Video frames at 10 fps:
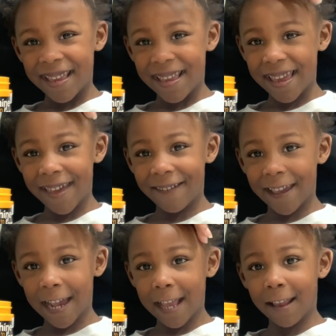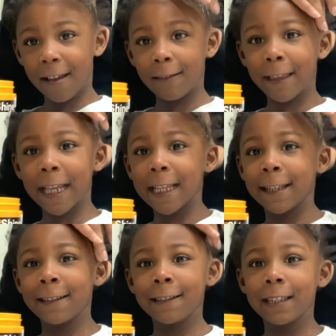Yeah, because you like
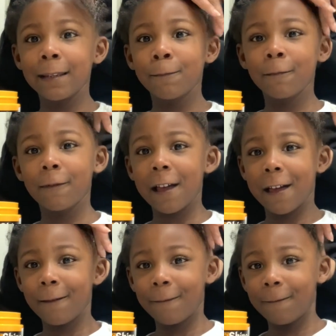to sleep rough.